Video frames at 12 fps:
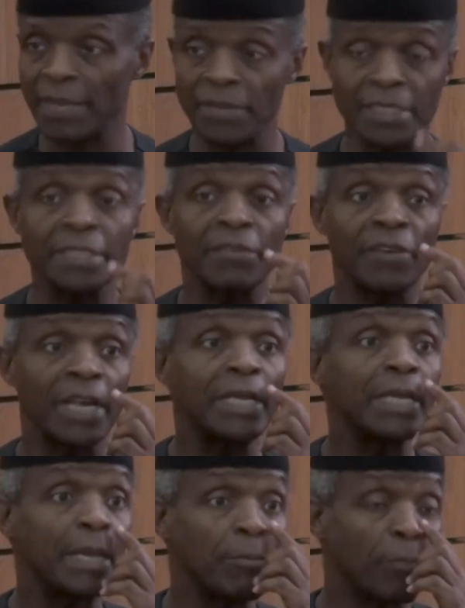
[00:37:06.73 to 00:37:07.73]
And this is a
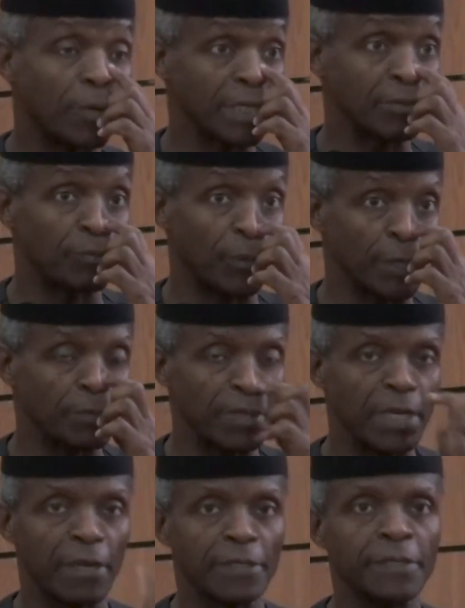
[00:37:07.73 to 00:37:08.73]
very important point
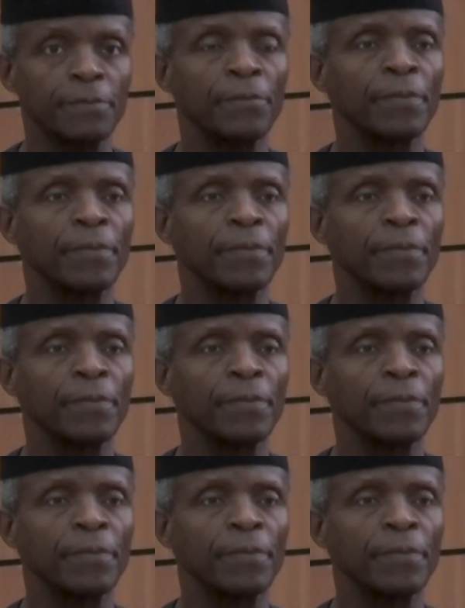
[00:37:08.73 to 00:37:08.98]
because